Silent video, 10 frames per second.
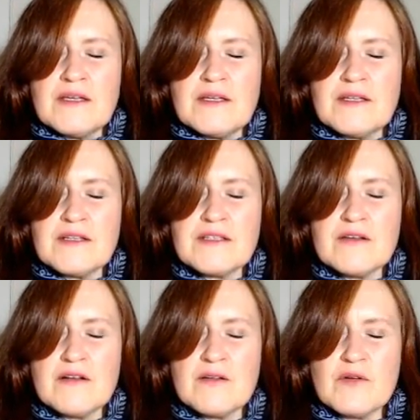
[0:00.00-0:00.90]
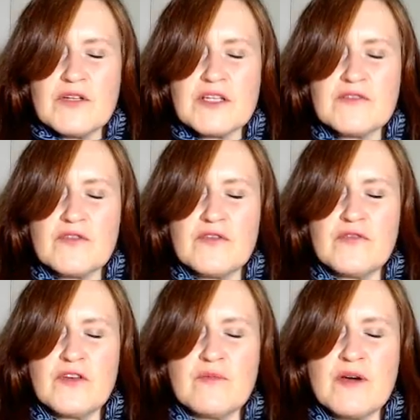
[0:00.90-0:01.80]
So just for a
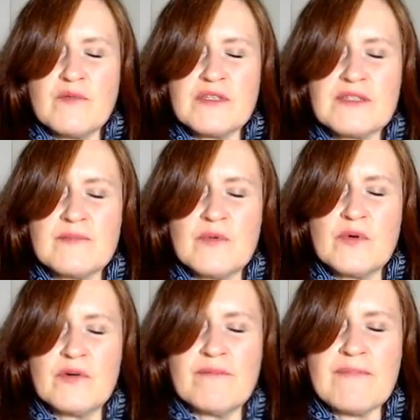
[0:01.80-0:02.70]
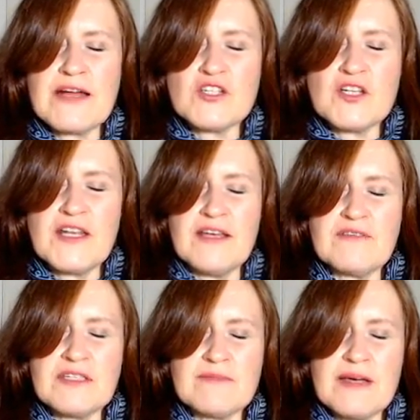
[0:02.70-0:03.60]
few moments more, imagining
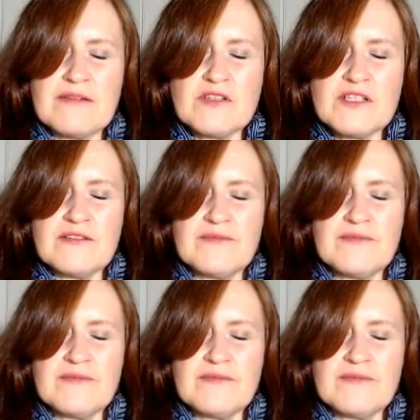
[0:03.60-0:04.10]
this mountain.